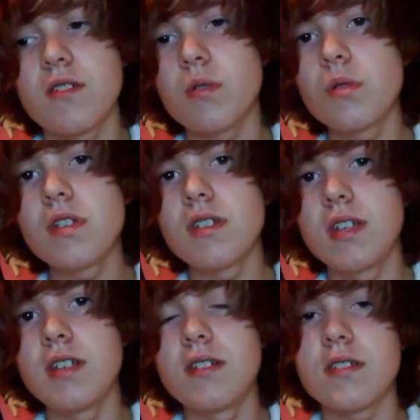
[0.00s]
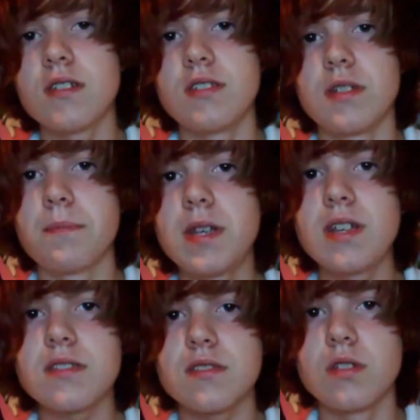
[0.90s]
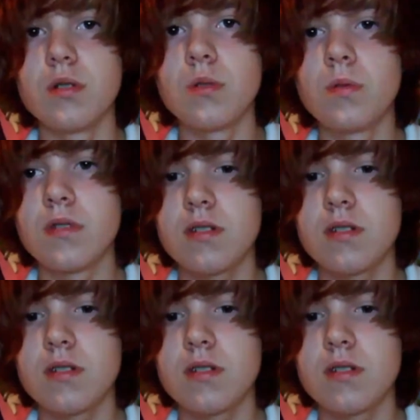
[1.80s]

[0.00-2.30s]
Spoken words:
All you need is your PS2